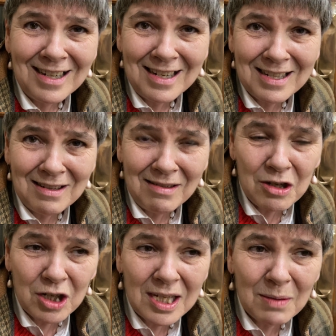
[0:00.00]
is a
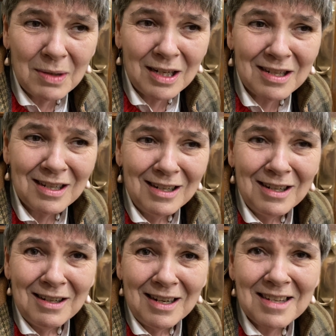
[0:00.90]
legitimate
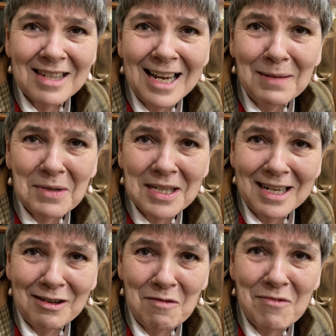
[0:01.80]
asylum
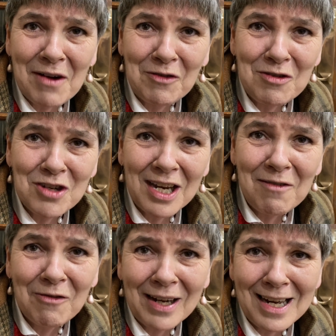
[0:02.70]
seeker and refugee
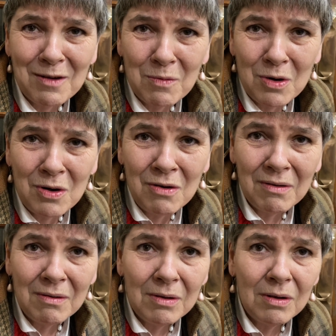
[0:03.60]
fleeing war.
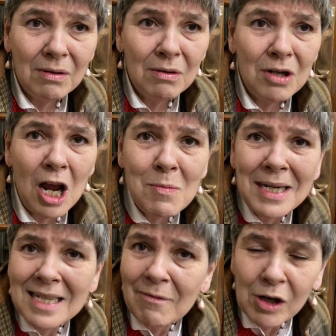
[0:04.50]

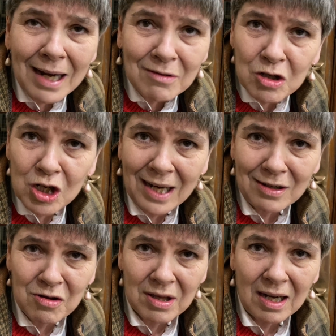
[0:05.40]
Nobody's ever allowed to
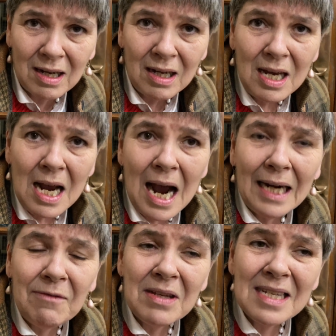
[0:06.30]
challenge that.
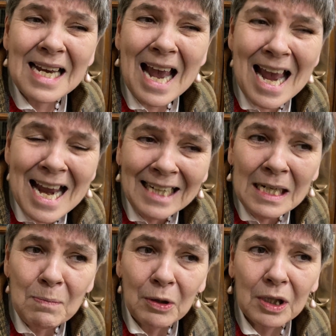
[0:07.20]
And if there's
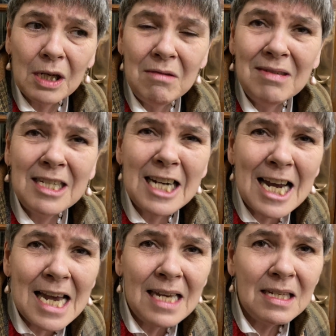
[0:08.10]
anybody who
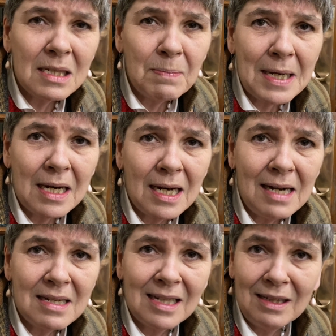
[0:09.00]
dares speak
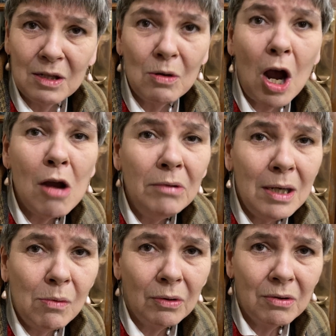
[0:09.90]
against it, and there's
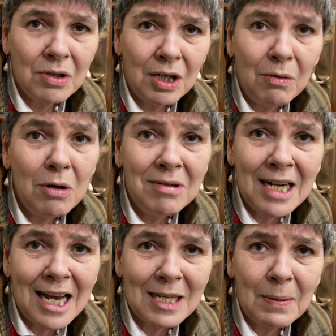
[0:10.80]
only one or two who
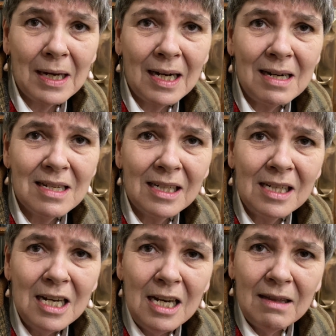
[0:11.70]
dare speak against it,
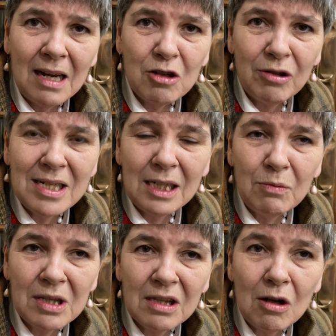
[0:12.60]
they're treated
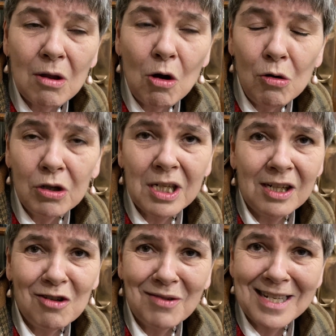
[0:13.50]
with utter
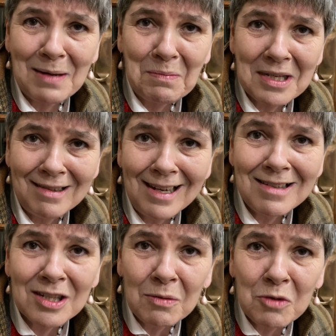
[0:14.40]
contempt. And the
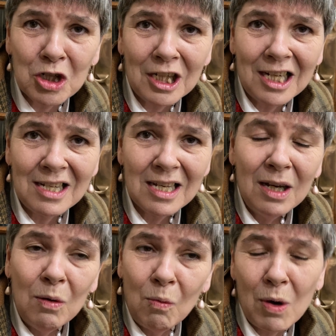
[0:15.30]
assumption is
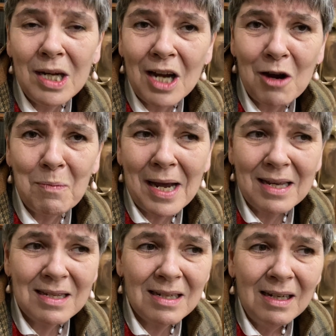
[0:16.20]
we know
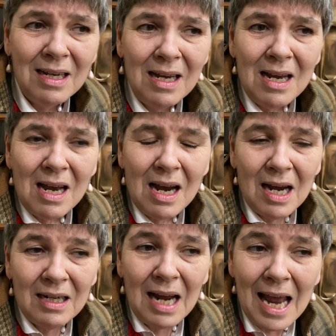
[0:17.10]
best.
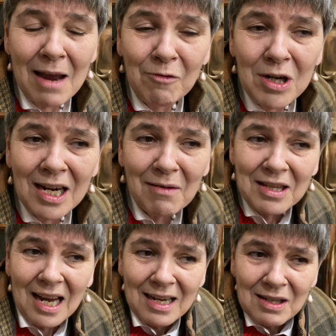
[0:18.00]
And every now
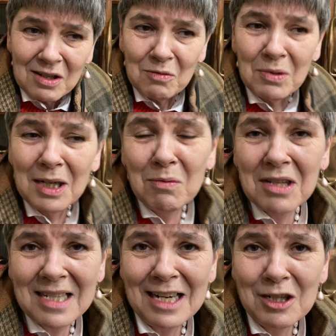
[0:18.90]
and then somebody
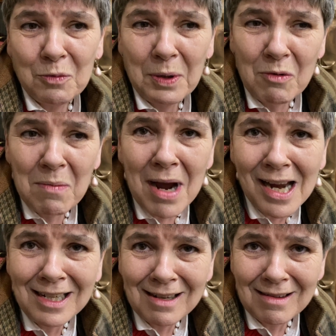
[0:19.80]
will stand up and
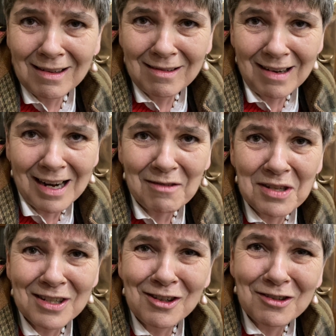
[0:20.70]
remind the
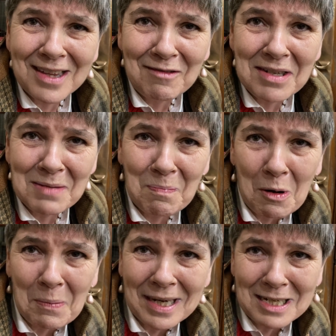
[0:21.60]
House, look, there is a
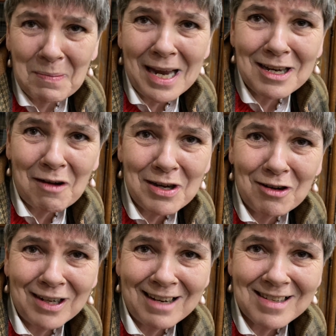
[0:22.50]
public debate going
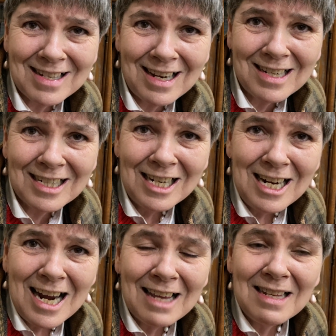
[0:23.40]
on outside,
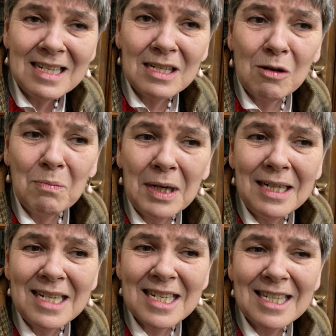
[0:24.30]
and this is
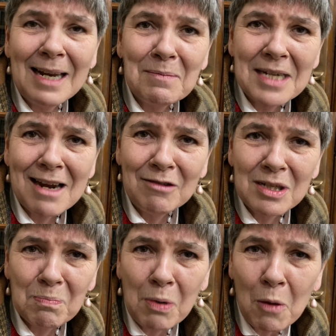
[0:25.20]
completely slapped down
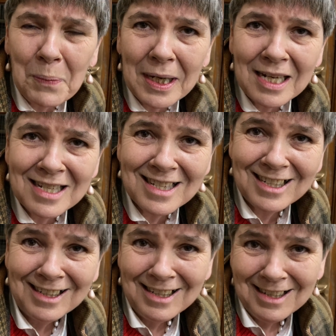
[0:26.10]
as populist,